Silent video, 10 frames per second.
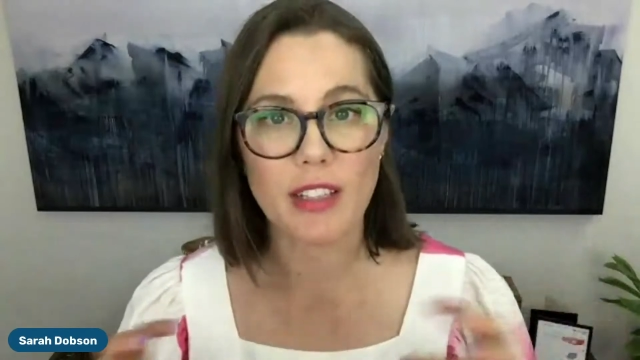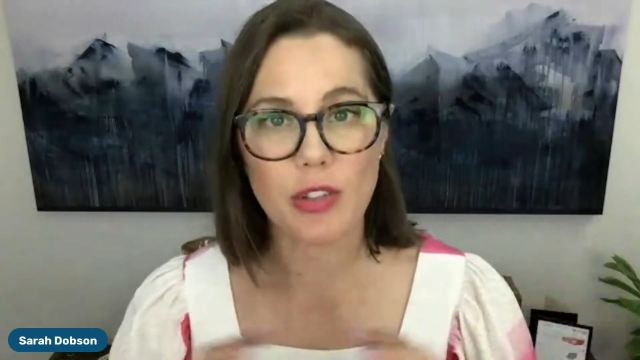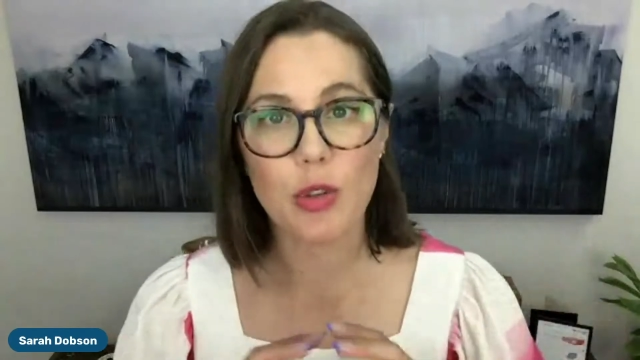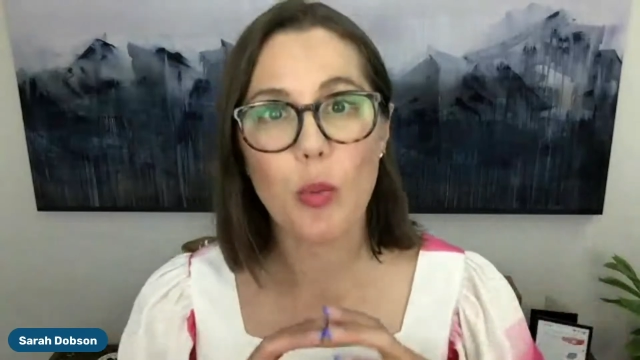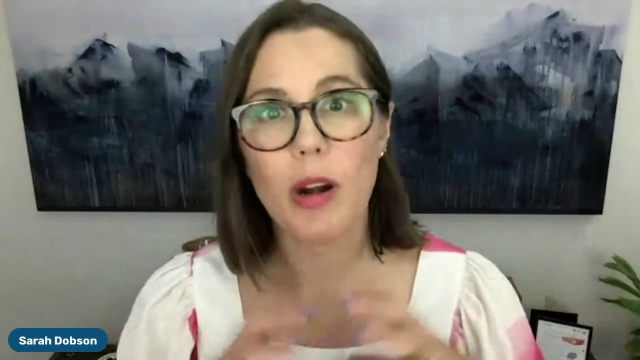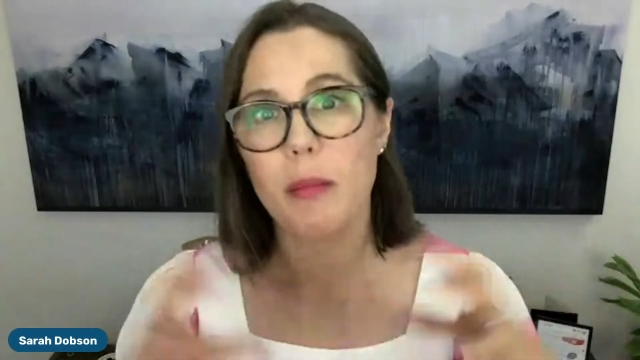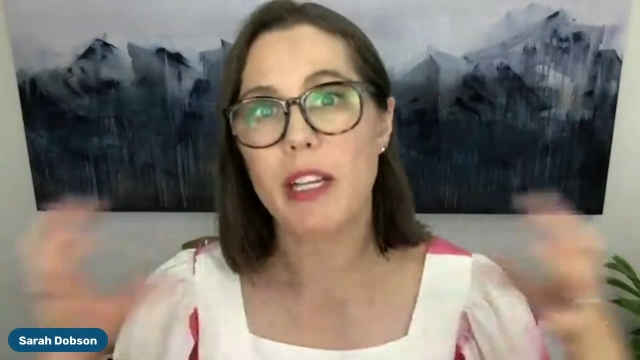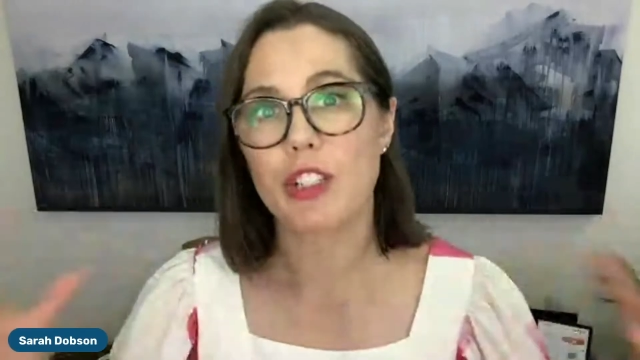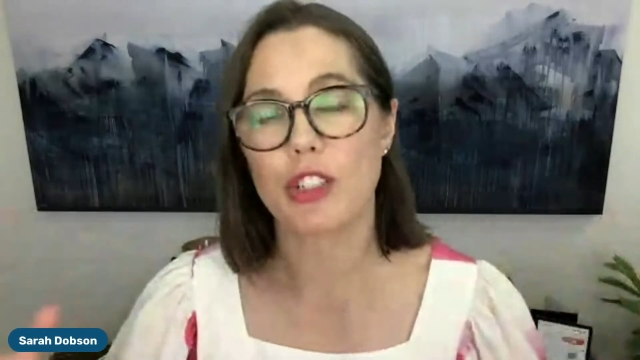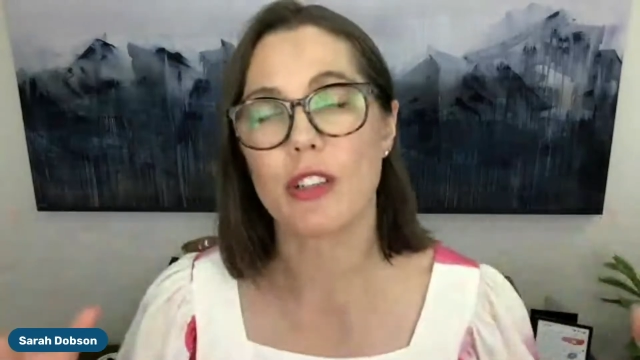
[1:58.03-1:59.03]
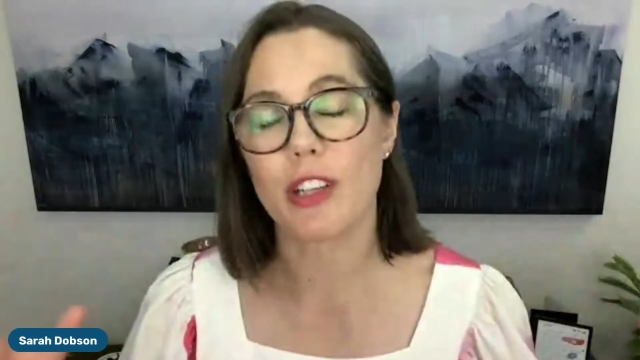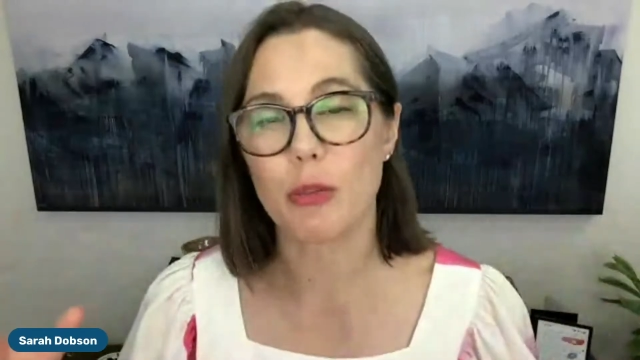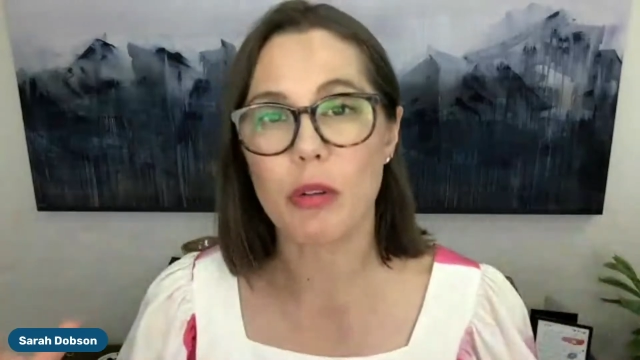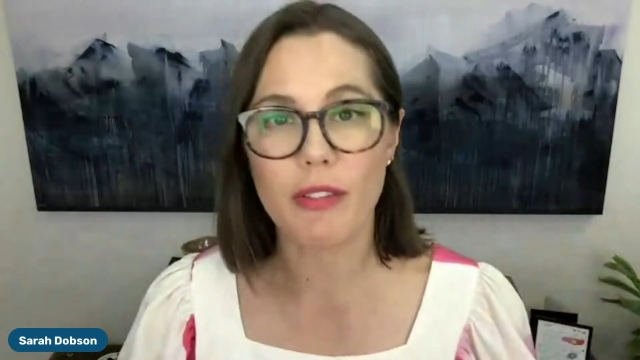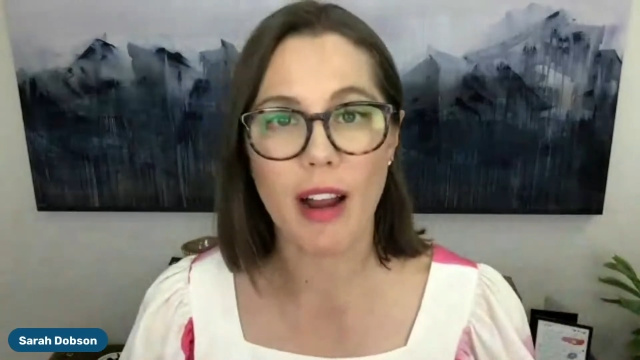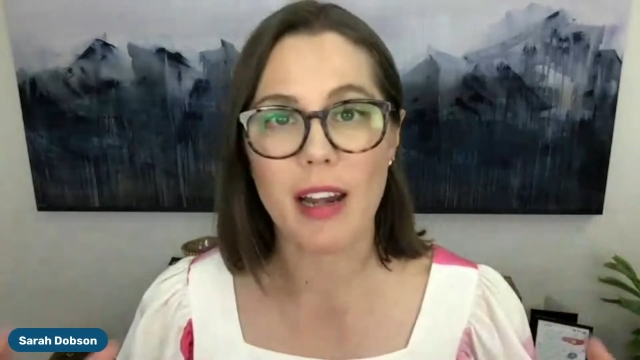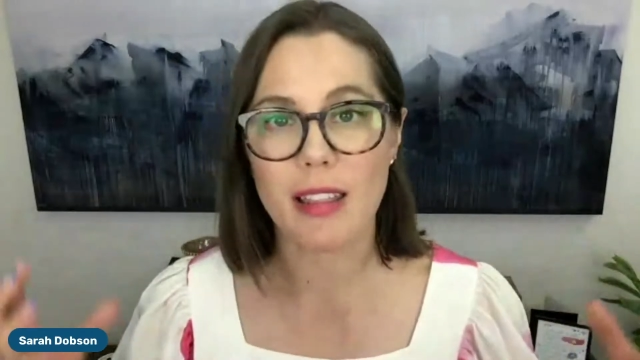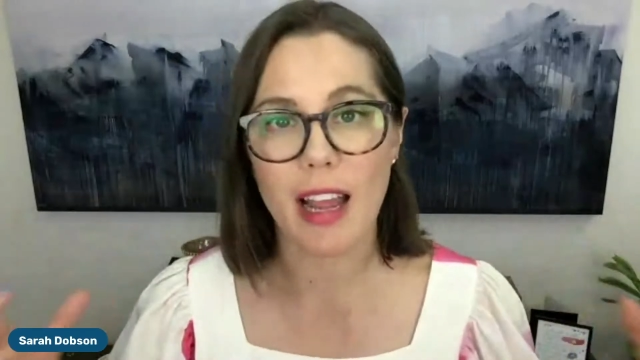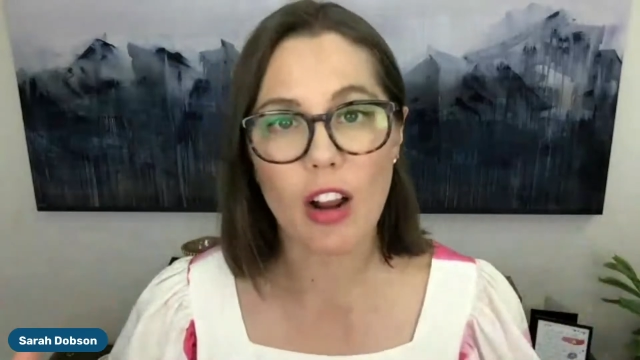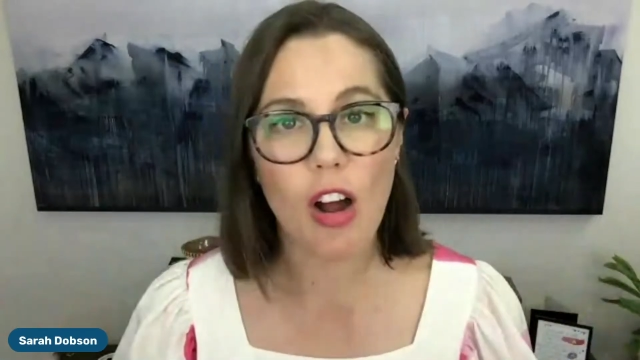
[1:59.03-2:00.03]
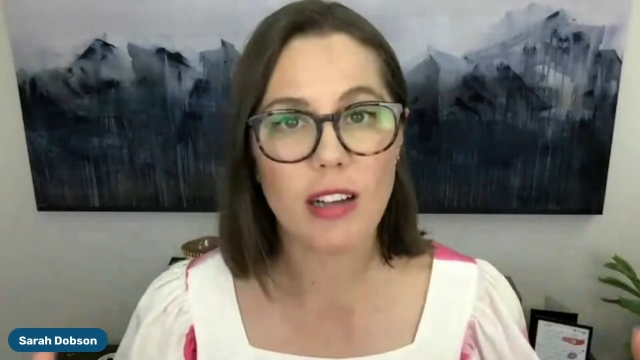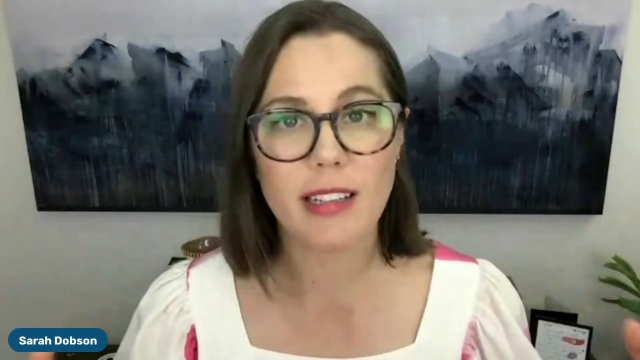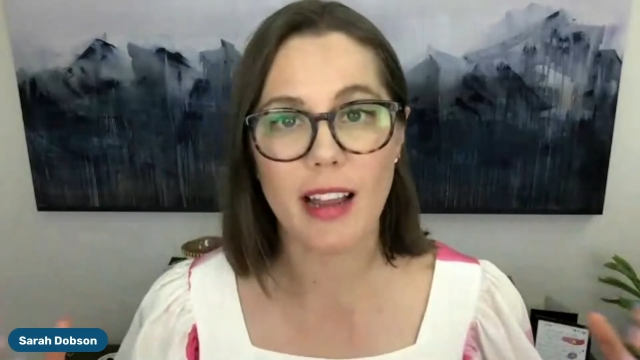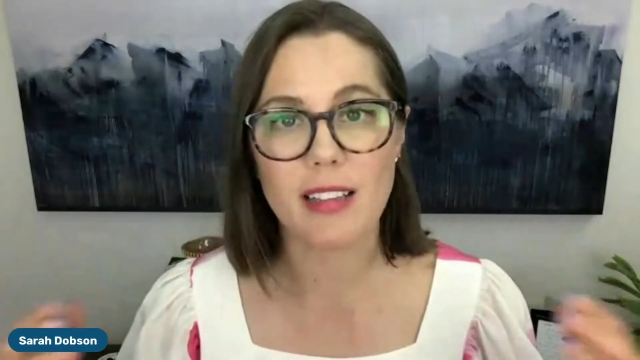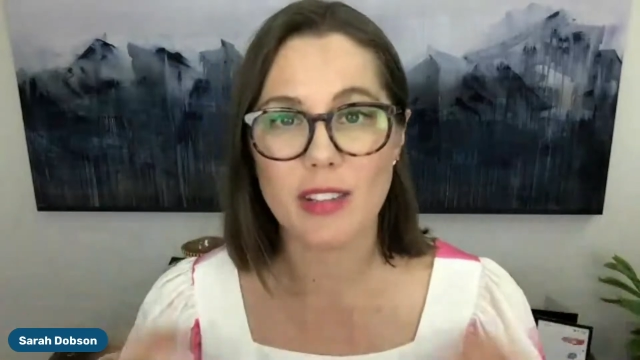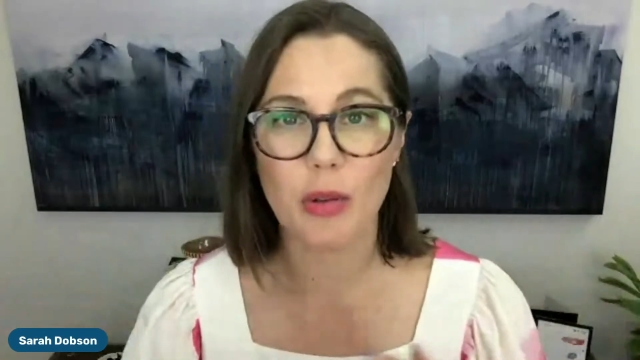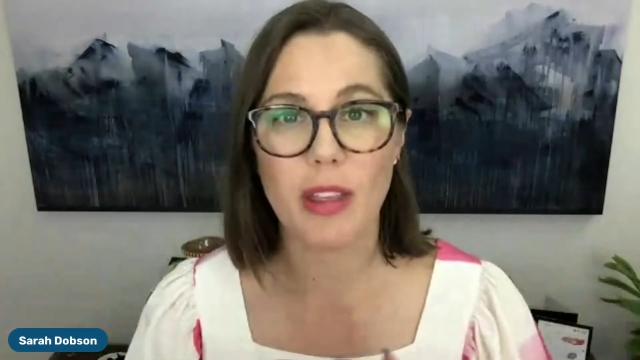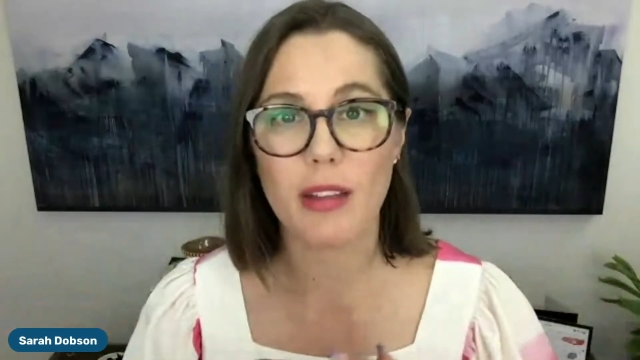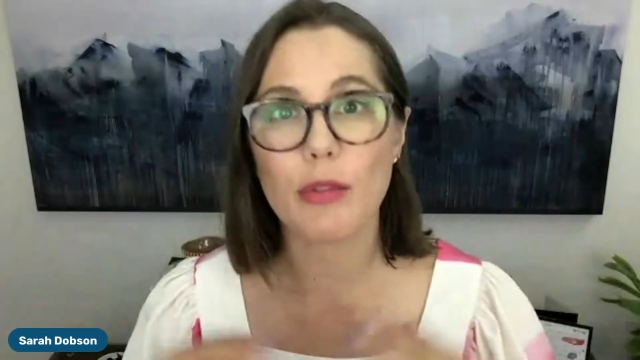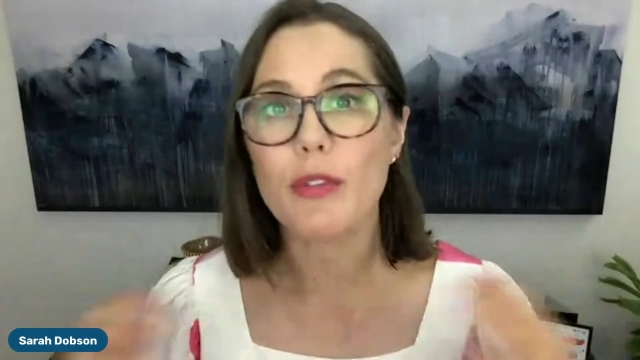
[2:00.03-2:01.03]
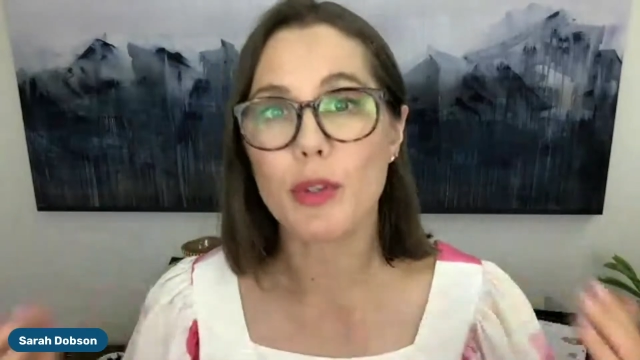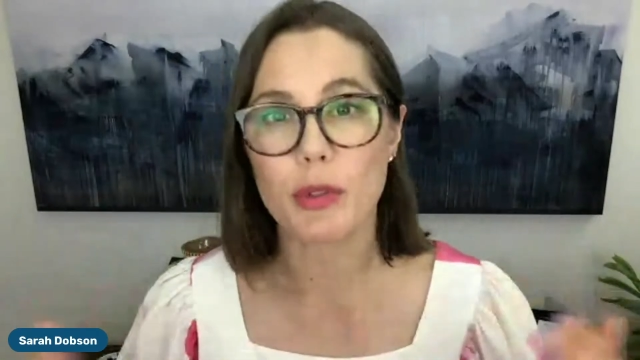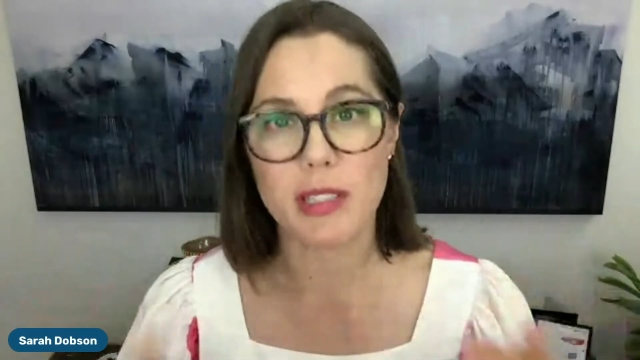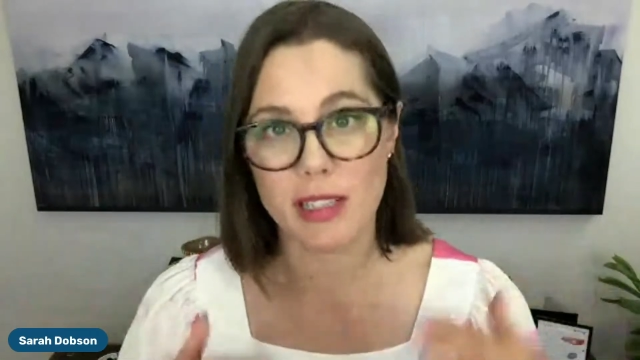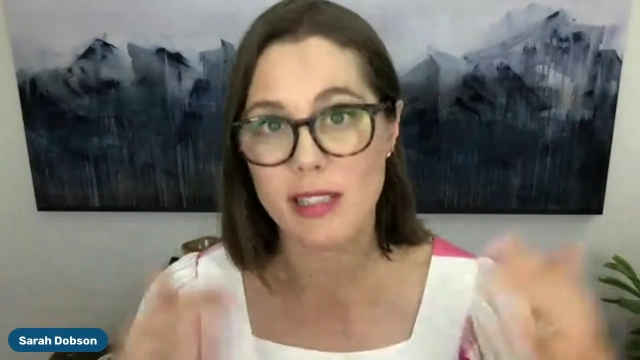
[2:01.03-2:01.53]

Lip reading: And so you want to make sure that you're providing that context so that reviewers